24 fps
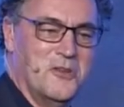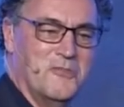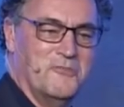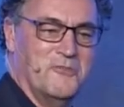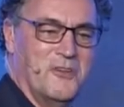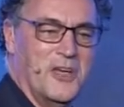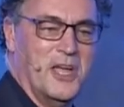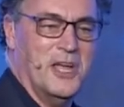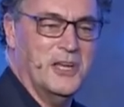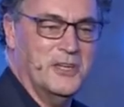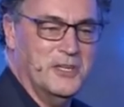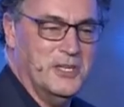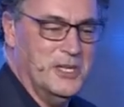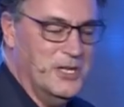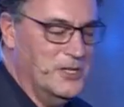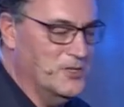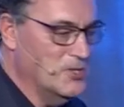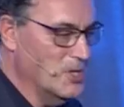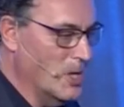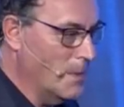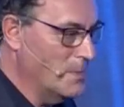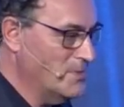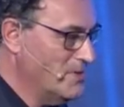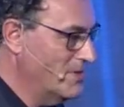of I T
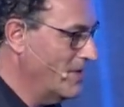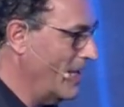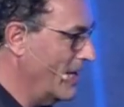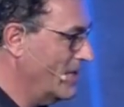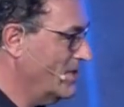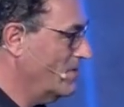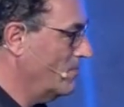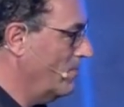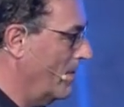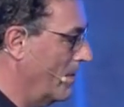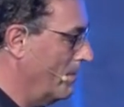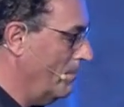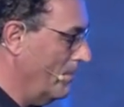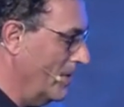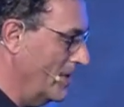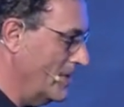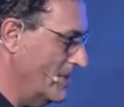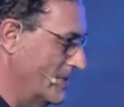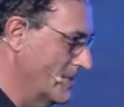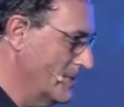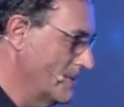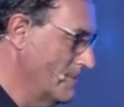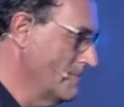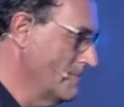jobs. Next one, please.